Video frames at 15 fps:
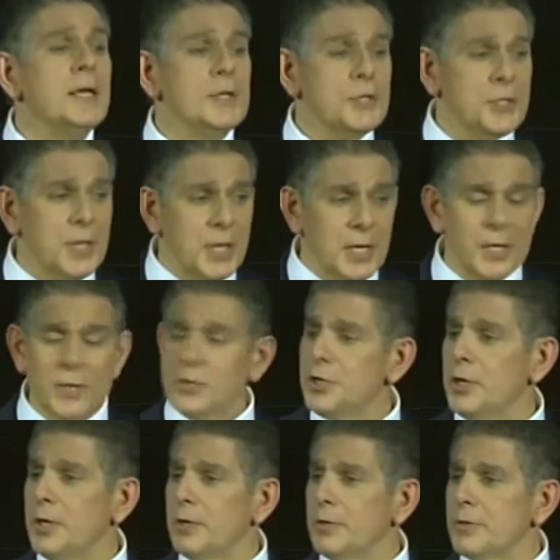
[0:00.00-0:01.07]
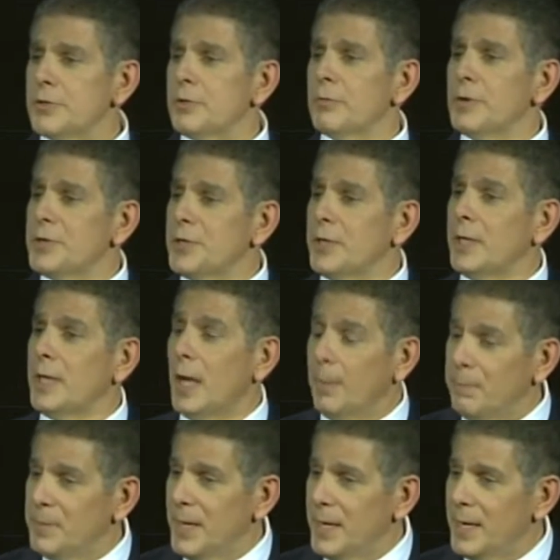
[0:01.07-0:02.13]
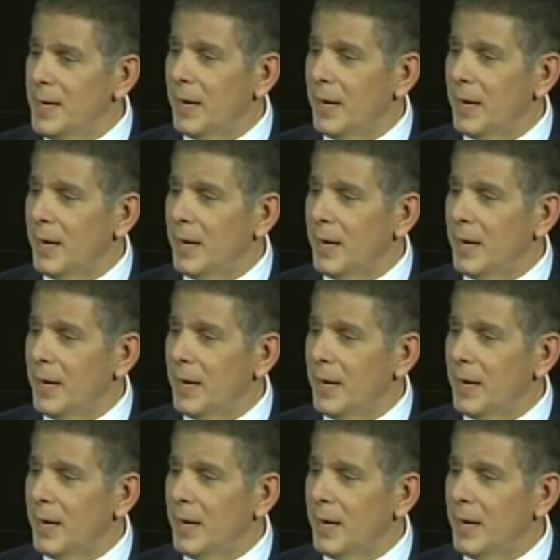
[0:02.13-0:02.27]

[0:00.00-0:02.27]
City engineers recently updated